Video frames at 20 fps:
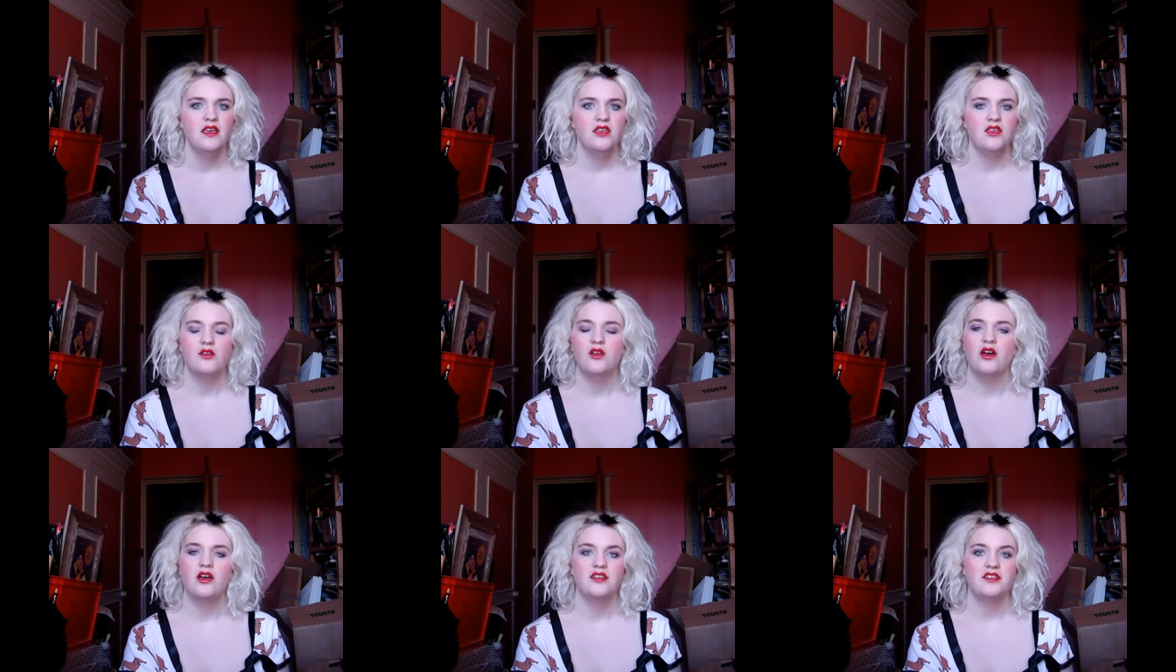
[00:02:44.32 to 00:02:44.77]

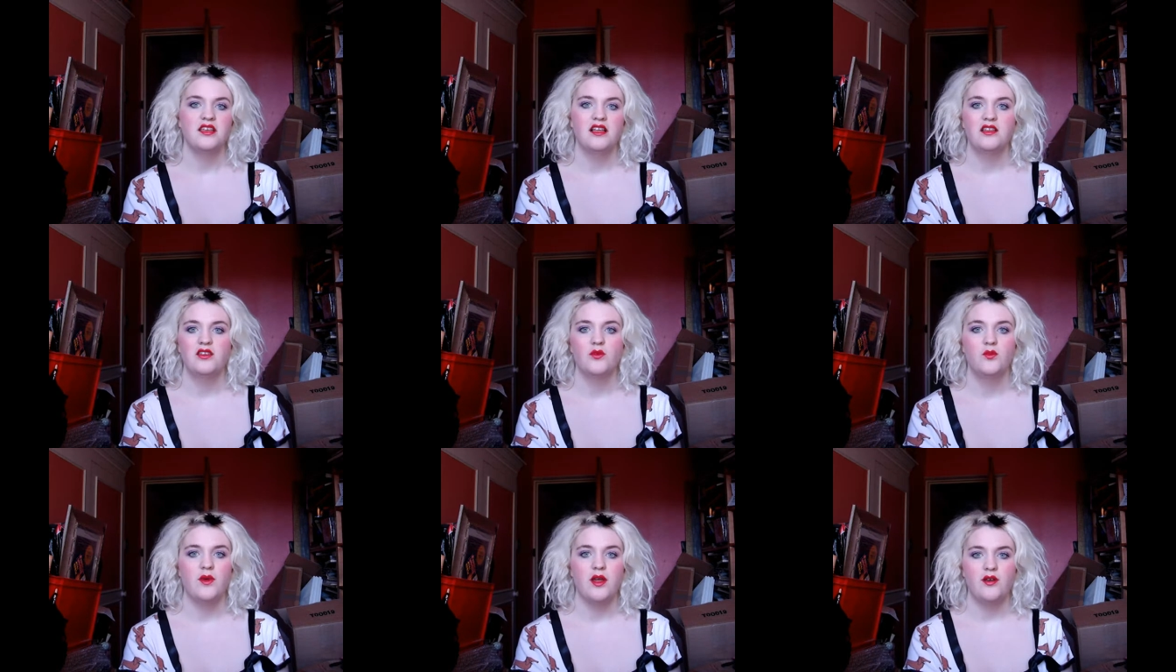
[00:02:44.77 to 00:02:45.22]
You can't
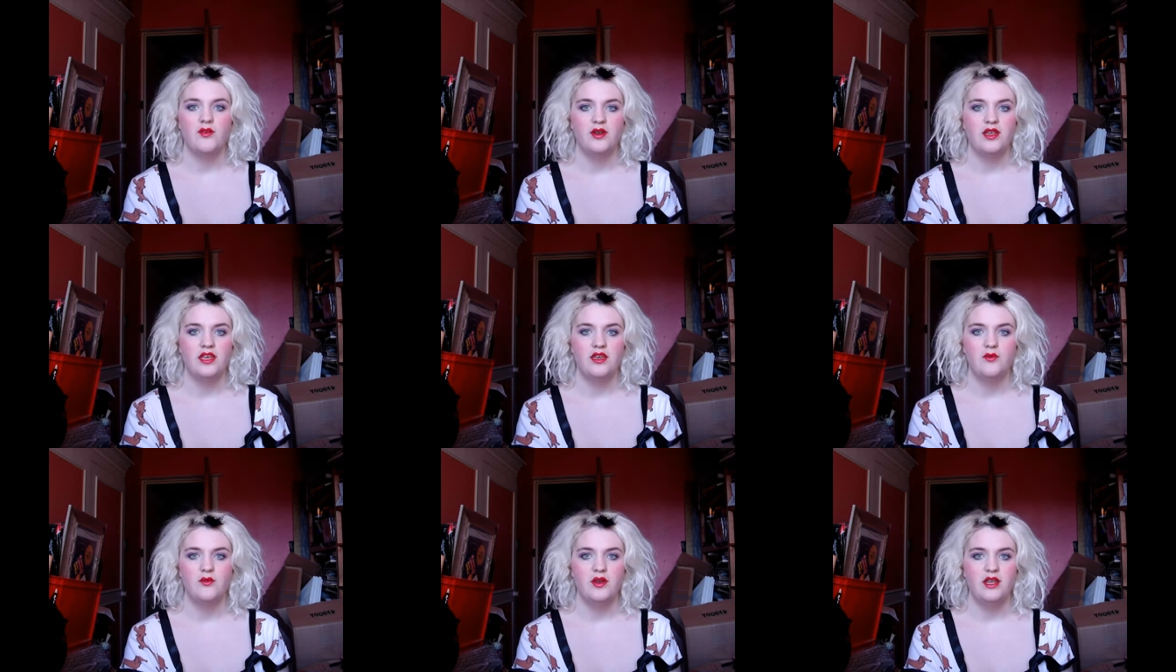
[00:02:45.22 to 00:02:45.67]
tell you're
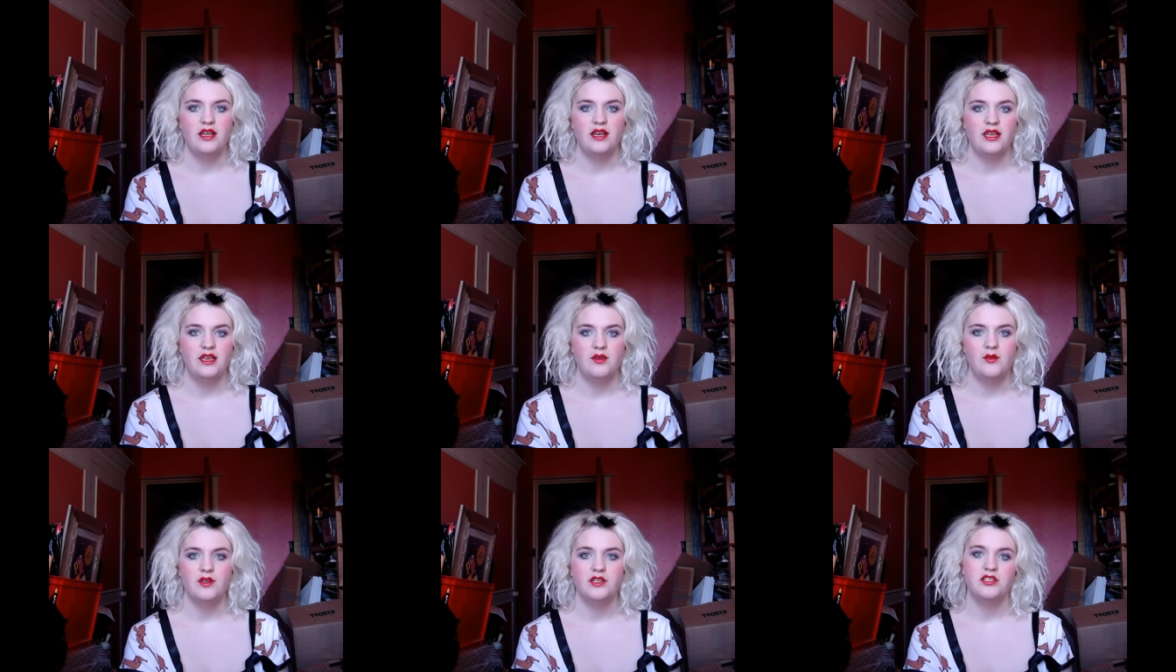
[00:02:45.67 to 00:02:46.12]
wearing it
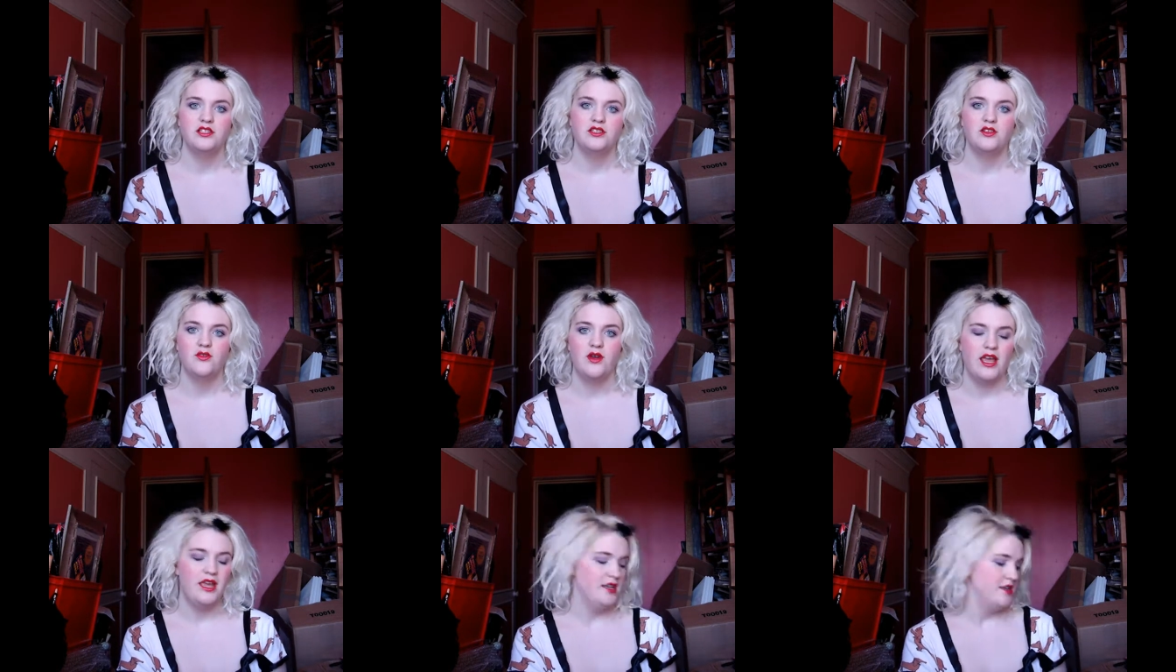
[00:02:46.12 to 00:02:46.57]
really, which is
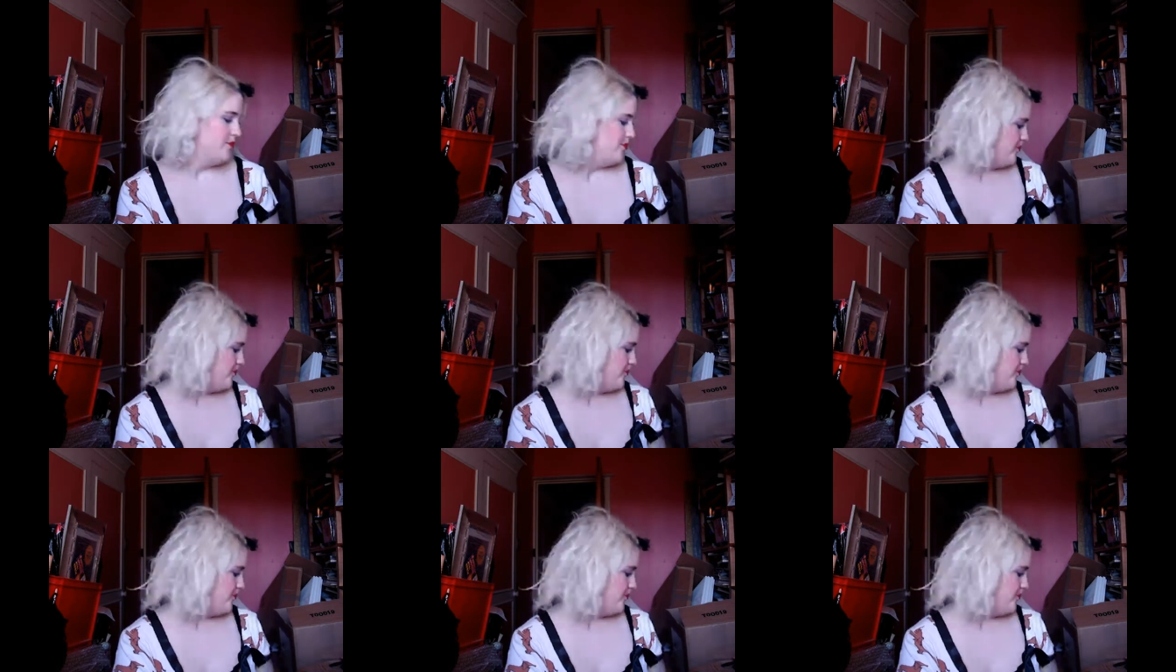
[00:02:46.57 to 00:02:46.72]
great.